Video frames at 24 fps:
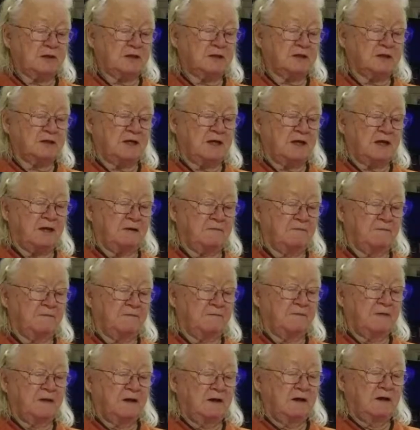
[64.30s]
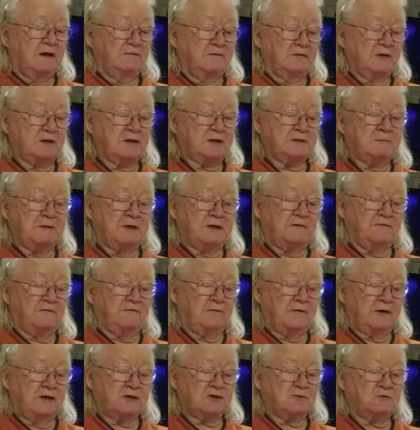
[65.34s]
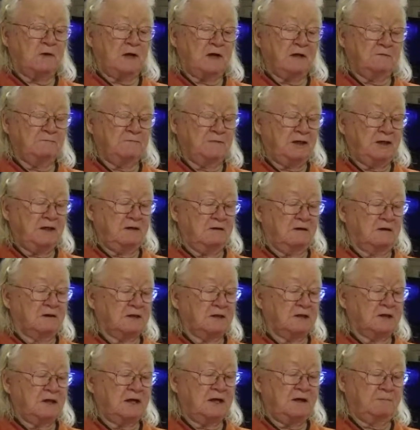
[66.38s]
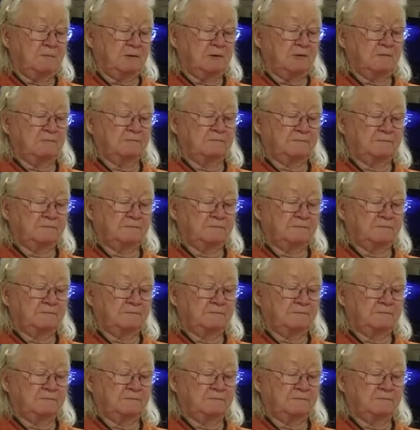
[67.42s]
this game, for this meant fresh wild meat on the table.